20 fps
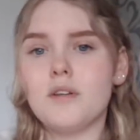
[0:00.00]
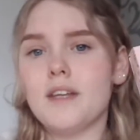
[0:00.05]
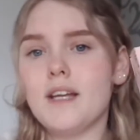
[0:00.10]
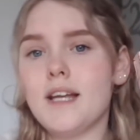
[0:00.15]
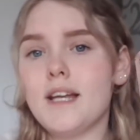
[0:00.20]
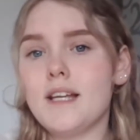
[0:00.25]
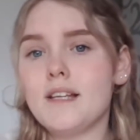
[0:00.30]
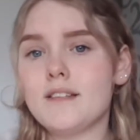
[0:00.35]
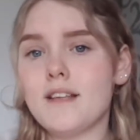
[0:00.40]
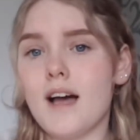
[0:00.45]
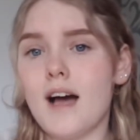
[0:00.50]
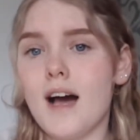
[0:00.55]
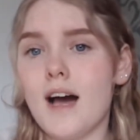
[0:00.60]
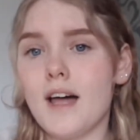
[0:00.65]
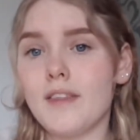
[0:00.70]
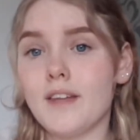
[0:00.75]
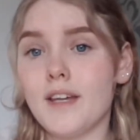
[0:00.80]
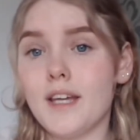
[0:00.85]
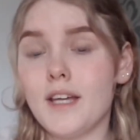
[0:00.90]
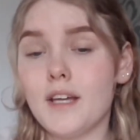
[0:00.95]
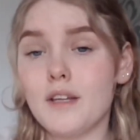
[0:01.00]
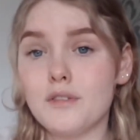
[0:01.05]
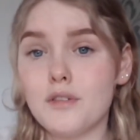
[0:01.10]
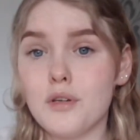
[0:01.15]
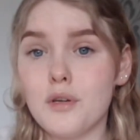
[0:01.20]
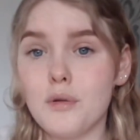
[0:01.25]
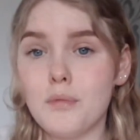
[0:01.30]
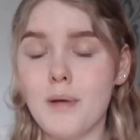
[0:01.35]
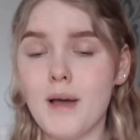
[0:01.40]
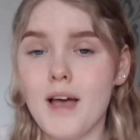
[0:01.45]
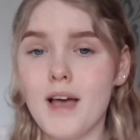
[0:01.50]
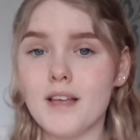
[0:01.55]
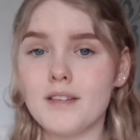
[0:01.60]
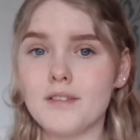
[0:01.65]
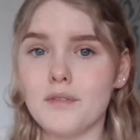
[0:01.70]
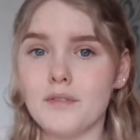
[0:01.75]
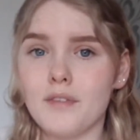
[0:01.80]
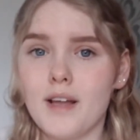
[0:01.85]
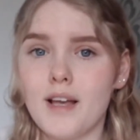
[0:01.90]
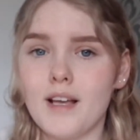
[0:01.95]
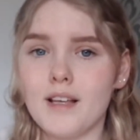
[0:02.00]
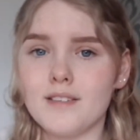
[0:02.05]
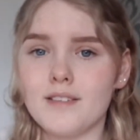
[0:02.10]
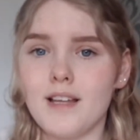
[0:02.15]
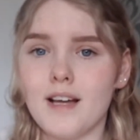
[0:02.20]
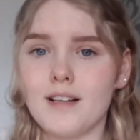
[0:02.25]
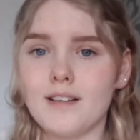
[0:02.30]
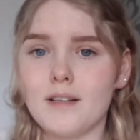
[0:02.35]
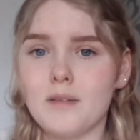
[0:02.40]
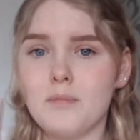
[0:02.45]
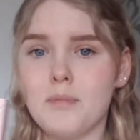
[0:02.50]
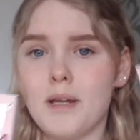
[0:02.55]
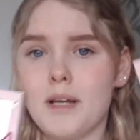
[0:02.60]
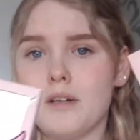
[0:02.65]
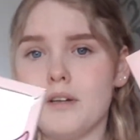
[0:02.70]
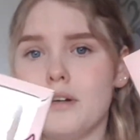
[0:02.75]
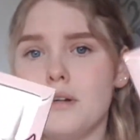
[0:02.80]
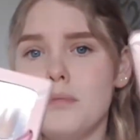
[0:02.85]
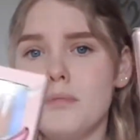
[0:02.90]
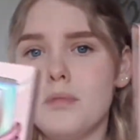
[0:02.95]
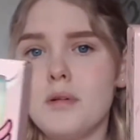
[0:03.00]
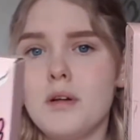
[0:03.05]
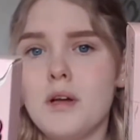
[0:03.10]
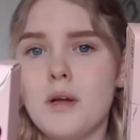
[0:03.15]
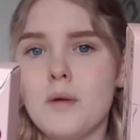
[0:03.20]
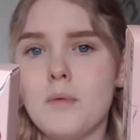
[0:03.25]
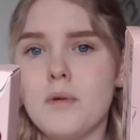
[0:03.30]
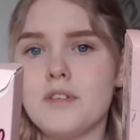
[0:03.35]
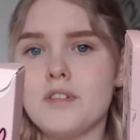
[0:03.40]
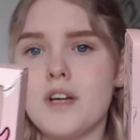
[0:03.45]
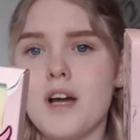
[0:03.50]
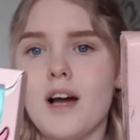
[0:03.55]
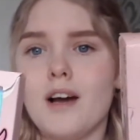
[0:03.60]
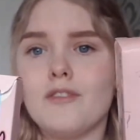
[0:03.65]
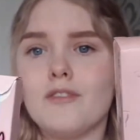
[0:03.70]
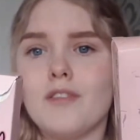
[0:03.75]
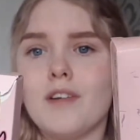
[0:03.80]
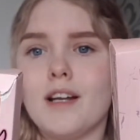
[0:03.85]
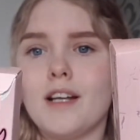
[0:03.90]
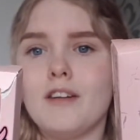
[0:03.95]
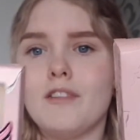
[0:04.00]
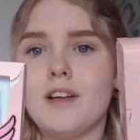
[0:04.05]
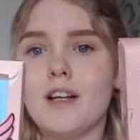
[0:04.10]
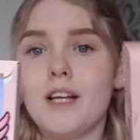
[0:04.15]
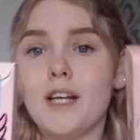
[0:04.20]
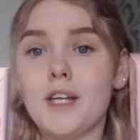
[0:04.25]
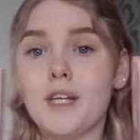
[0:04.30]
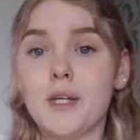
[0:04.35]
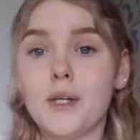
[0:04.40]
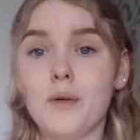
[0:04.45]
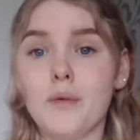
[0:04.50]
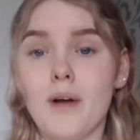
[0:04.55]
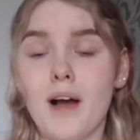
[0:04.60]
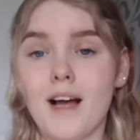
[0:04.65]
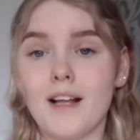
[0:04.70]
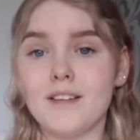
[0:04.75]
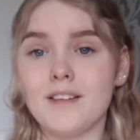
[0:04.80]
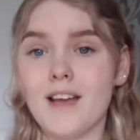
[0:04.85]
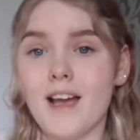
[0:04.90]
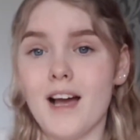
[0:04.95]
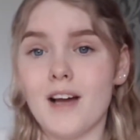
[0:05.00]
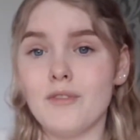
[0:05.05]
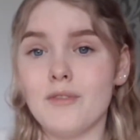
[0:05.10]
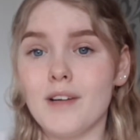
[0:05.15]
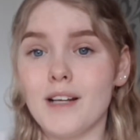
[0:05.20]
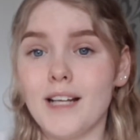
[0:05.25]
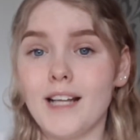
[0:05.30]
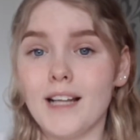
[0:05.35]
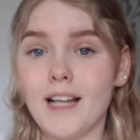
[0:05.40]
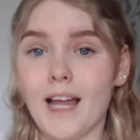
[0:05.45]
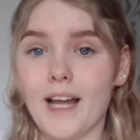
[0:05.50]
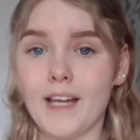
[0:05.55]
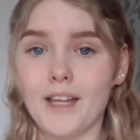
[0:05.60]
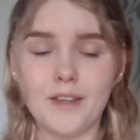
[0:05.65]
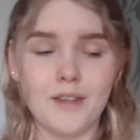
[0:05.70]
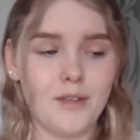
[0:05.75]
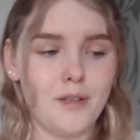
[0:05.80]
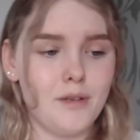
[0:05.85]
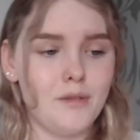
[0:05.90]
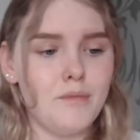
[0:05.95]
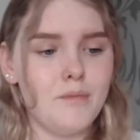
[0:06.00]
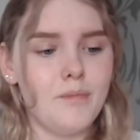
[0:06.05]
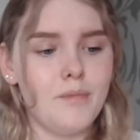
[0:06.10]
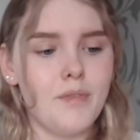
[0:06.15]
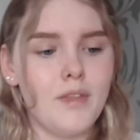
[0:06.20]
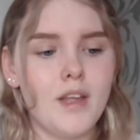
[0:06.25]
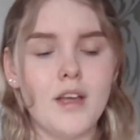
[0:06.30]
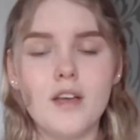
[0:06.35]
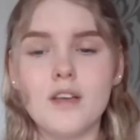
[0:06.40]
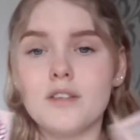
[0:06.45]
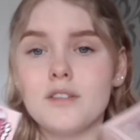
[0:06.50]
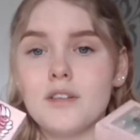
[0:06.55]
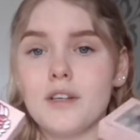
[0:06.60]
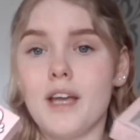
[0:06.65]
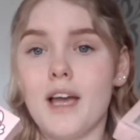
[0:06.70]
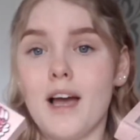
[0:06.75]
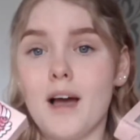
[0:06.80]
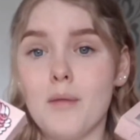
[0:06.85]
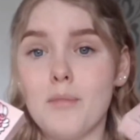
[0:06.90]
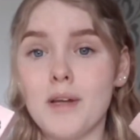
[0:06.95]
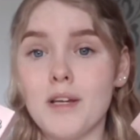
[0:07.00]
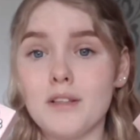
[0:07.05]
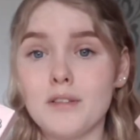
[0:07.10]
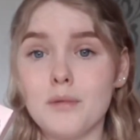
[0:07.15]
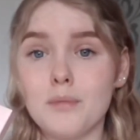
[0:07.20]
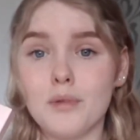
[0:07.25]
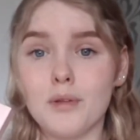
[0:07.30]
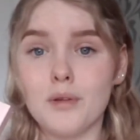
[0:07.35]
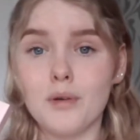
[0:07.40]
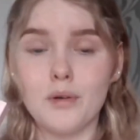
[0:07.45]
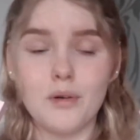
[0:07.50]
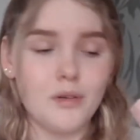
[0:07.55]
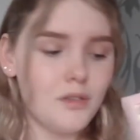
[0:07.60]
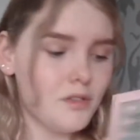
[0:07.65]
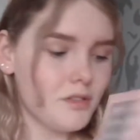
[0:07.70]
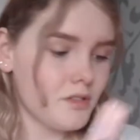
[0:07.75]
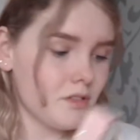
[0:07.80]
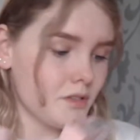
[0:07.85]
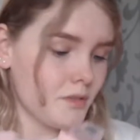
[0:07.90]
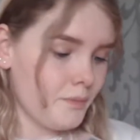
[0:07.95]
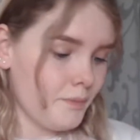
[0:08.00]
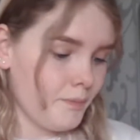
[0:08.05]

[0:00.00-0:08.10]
these are the two pairs of nails that I did pick up, which are really cute, and yeah, I really like them. So yeah, I picked up those.